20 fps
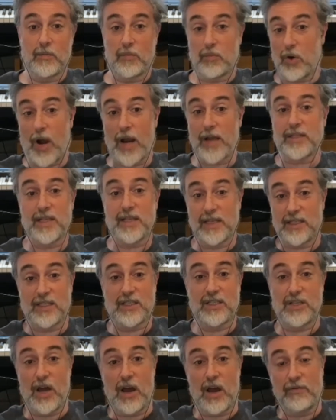process
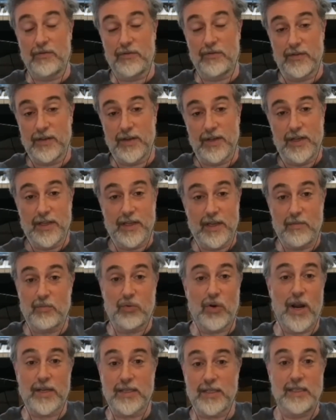stuff they
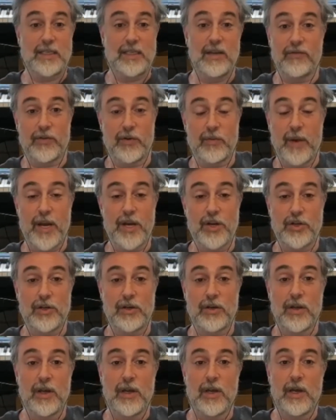process information,